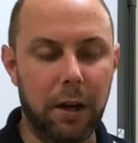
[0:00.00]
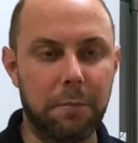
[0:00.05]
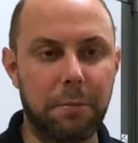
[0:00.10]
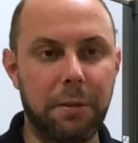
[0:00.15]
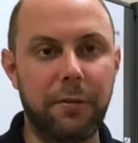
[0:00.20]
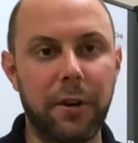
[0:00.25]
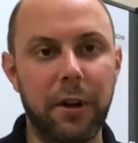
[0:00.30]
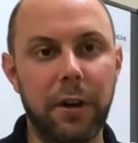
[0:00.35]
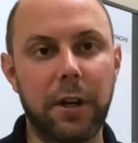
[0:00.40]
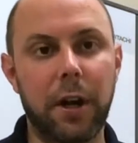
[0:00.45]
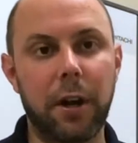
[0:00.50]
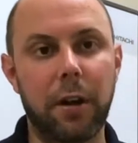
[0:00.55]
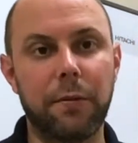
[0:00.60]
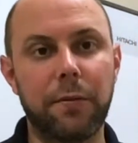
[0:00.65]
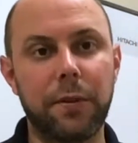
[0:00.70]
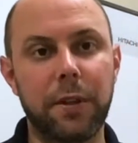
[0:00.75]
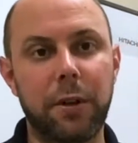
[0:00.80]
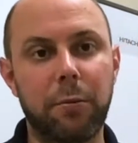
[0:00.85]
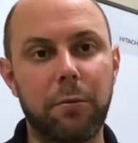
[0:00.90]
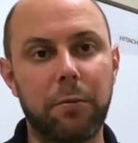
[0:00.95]
Be very
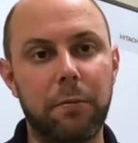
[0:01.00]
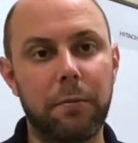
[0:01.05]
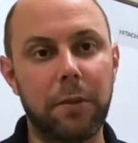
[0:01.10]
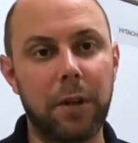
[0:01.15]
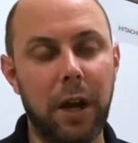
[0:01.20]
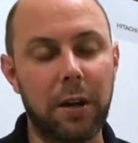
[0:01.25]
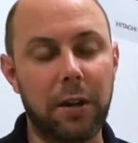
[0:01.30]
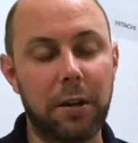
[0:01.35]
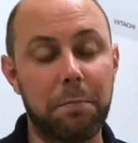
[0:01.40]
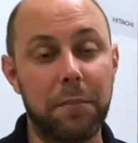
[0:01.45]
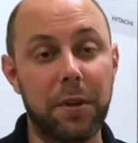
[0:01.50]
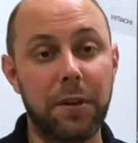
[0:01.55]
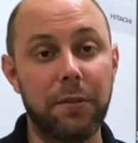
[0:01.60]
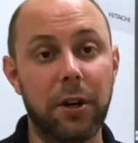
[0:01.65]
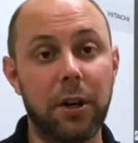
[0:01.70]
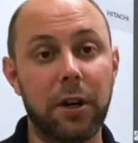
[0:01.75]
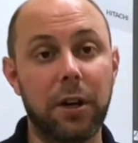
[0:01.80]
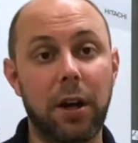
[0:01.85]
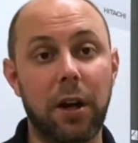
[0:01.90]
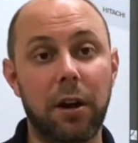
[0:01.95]

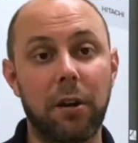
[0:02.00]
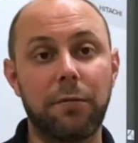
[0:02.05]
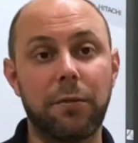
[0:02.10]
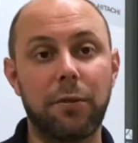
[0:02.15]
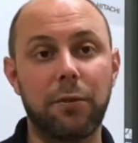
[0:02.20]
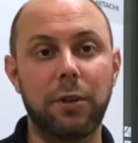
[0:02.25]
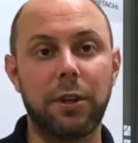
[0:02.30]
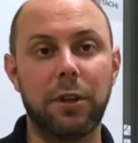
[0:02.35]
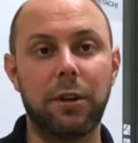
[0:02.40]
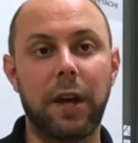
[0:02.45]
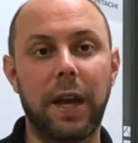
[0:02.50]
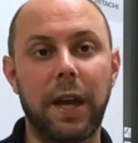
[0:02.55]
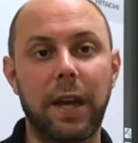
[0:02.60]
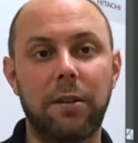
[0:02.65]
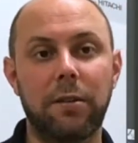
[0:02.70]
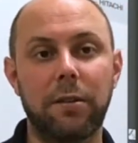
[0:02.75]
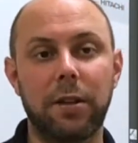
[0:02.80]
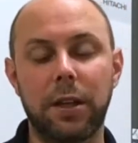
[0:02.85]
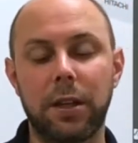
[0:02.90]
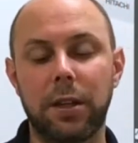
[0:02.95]
careful when you're
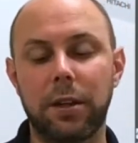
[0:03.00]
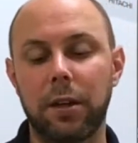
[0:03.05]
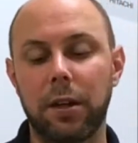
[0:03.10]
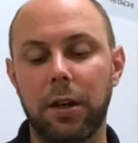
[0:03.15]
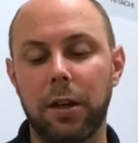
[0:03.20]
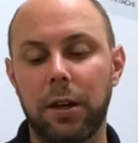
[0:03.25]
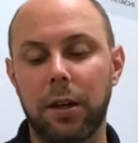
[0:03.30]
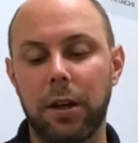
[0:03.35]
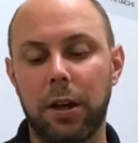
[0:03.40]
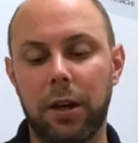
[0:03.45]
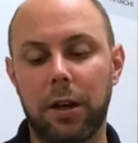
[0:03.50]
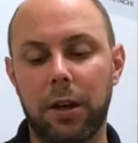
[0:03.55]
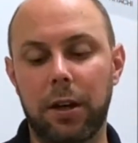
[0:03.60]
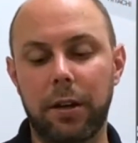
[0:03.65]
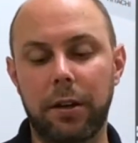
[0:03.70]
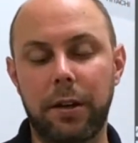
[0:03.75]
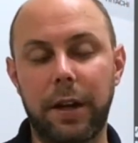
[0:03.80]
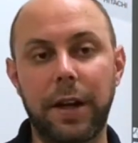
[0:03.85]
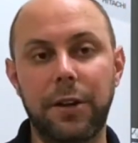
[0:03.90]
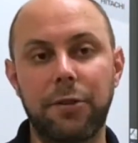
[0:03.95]
handling
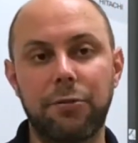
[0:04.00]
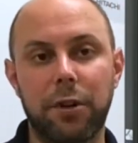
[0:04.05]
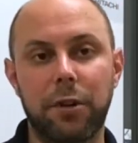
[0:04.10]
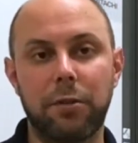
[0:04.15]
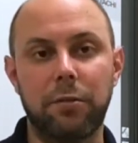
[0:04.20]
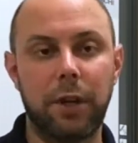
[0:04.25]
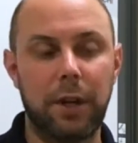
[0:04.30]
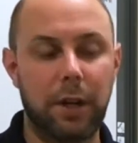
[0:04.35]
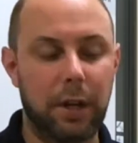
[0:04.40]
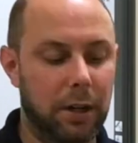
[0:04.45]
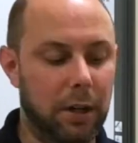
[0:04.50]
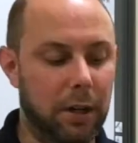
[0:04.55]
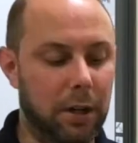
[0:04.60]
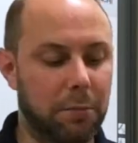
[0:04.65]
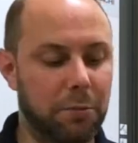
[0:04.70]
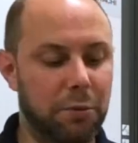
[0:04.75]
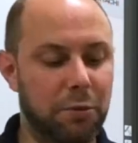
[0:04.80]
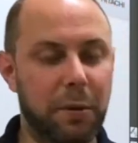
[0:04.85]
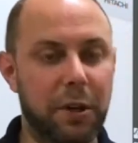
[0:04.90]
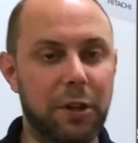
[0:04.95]
nitro,
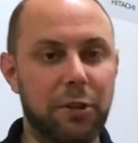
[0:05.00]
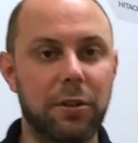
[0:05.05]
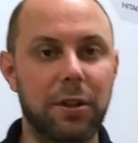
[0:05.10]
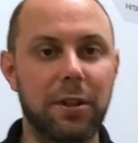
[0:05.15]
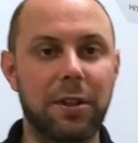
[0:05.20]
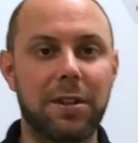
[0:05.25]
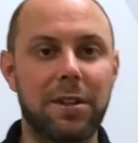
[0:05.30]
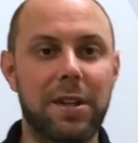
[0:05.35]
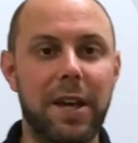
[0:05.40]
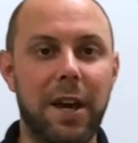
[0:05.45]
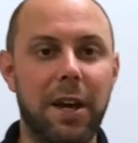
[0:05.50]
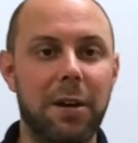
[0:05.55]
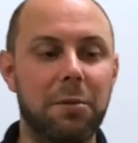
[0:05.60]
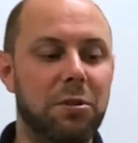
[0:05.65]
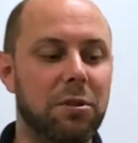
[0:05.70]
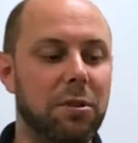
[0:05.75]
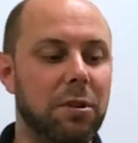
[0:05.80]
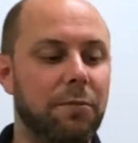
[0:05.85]
especially the tabs.